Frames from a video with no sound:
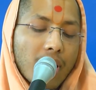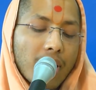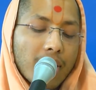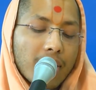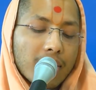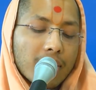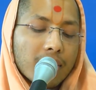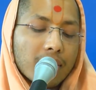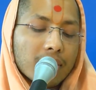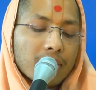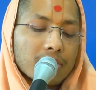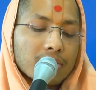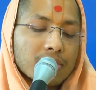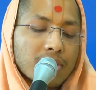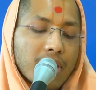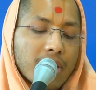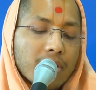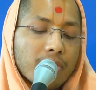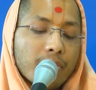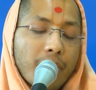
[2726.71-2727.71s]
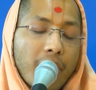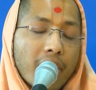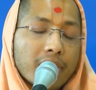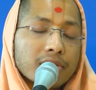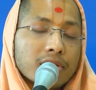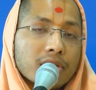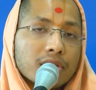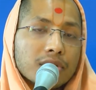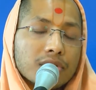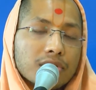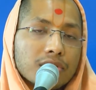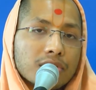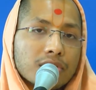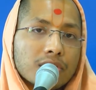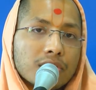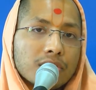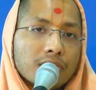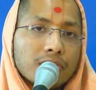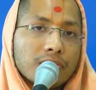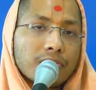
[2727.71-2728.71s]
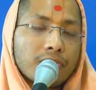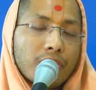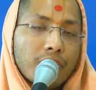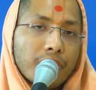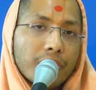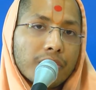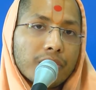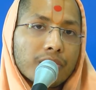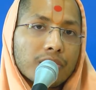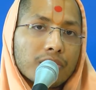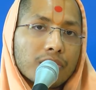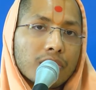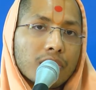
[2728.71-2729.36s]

I send a message for you.